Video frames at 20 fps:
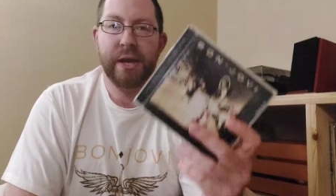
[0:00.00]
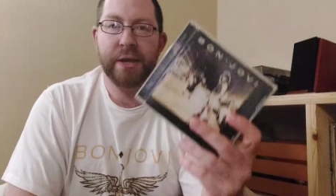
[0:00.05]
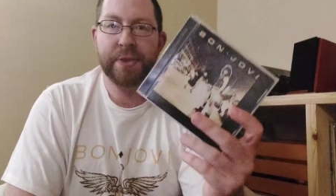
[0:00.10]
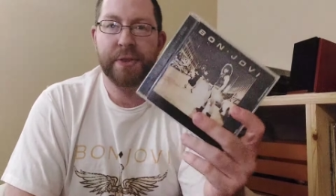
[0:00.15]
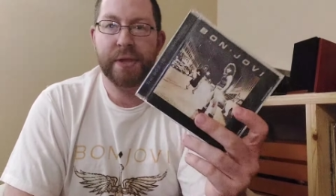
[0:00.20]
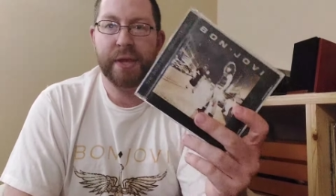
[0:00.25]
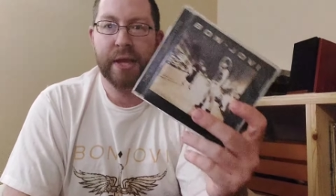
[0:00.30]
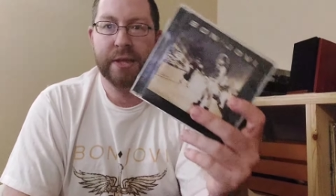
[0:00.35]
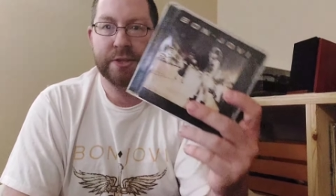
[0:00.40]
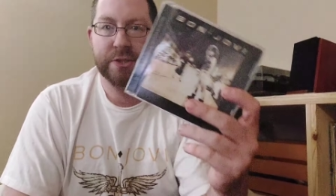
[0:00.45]
I
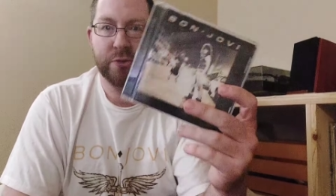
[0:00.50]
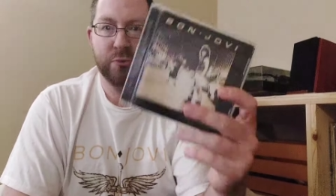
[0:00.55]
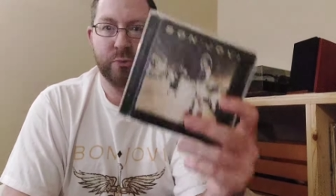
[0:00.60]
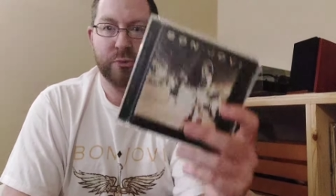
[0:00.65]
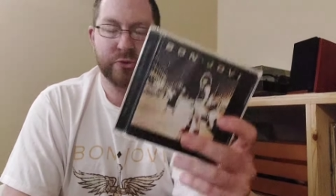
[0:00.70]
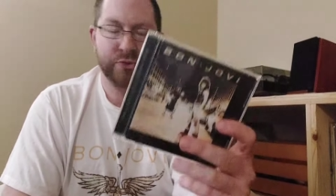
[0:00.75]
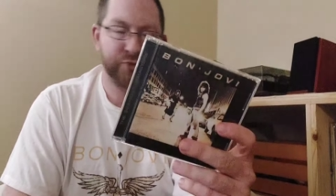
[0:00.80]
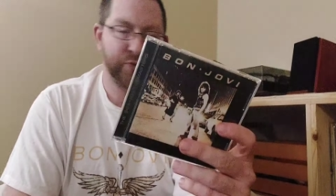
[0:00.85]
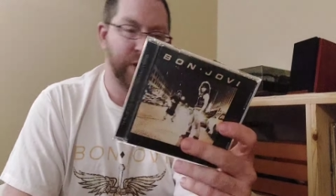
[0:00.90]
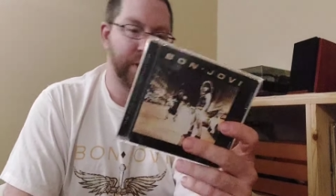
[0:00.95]
think that's the
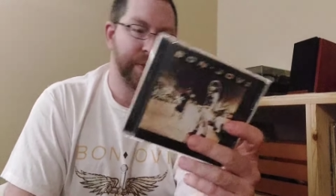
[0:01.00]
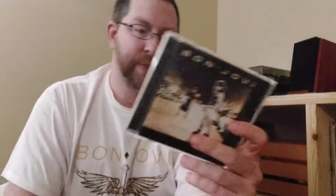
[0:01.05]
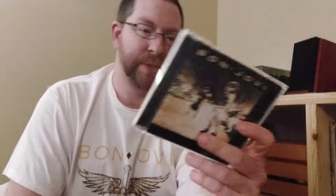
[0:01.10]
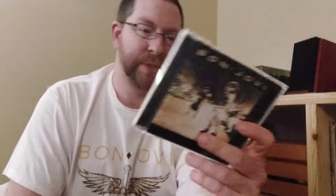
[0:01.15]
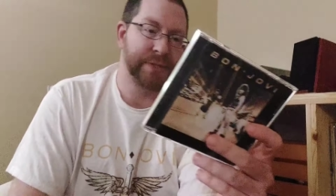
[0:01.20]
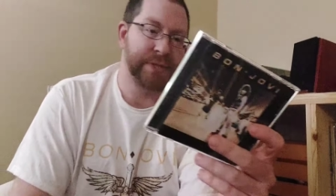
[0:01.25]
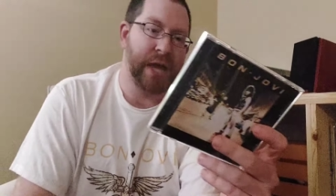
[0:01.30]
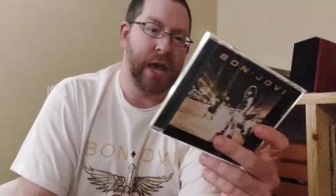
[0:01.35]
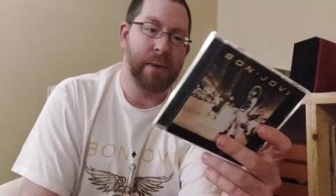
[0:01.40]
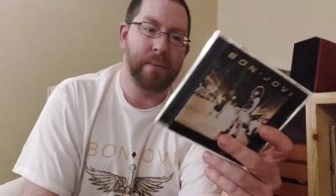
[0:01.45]
real strength of
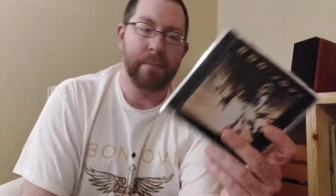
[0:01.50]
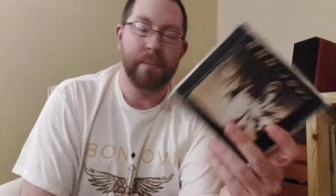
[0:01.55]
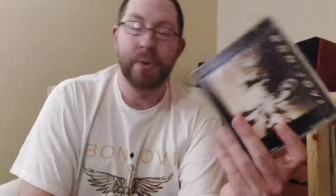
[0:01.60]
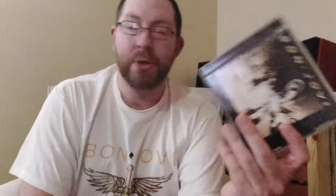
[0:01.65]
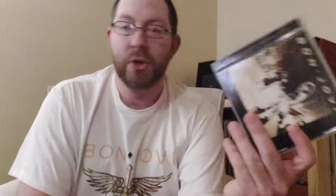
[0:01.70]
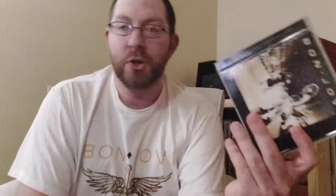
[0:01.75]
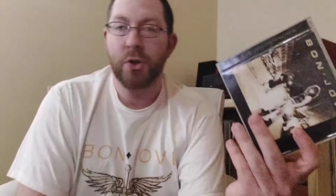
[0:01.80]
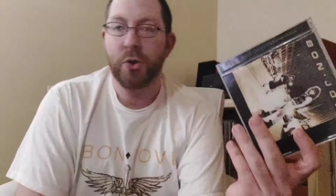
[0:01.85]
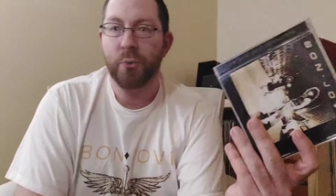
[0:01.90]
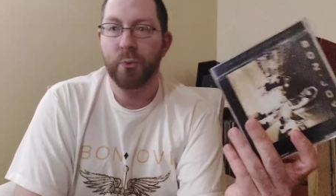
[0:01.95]
this album.
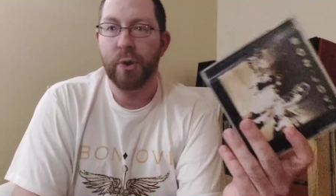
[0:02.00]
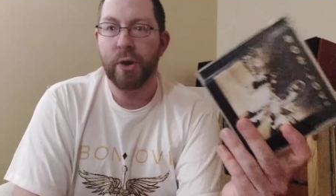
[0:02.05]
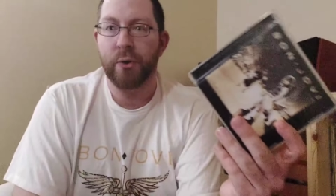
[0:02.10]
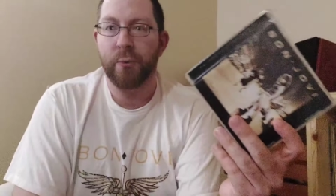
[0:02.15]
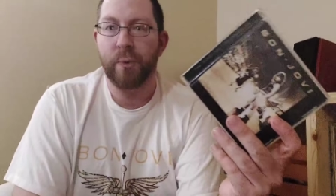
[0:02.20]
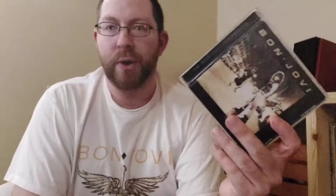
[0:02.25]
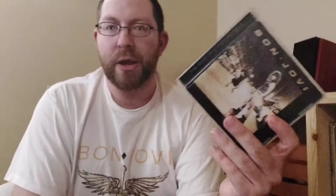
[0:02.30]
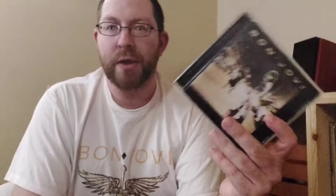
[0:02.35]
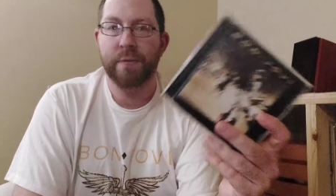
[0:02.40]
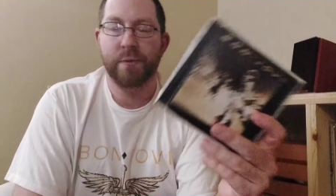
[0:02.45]

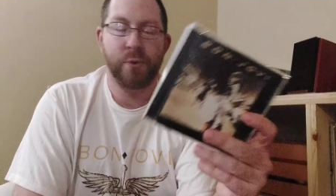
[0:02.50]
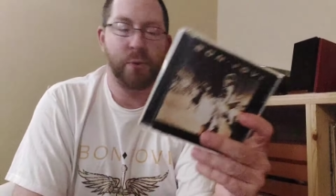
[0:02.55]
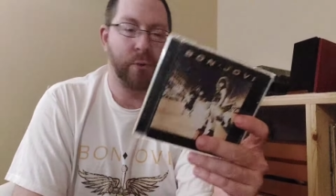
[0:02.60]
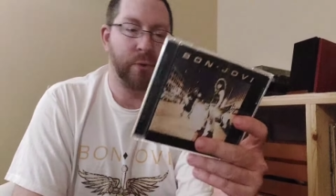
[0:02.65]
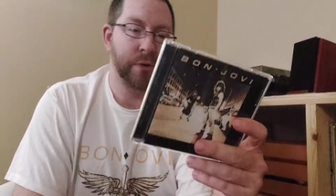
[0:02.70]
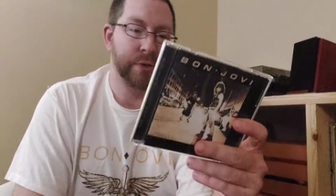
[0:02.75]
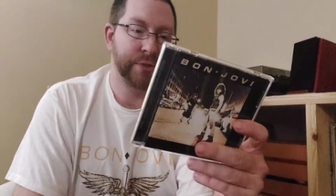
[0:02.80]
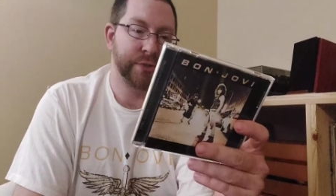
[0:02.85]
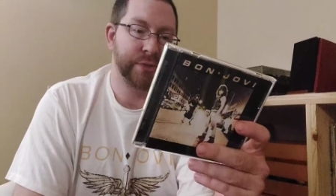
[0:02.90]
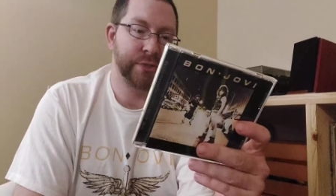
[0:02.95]
Runaway, of
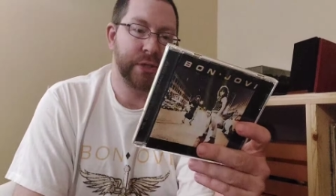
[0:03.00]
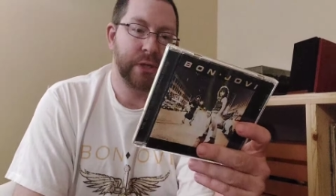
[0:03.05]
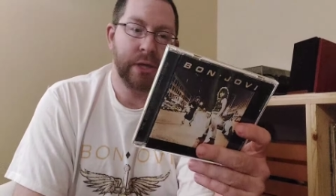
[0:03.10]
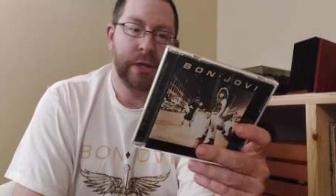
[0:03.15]
course.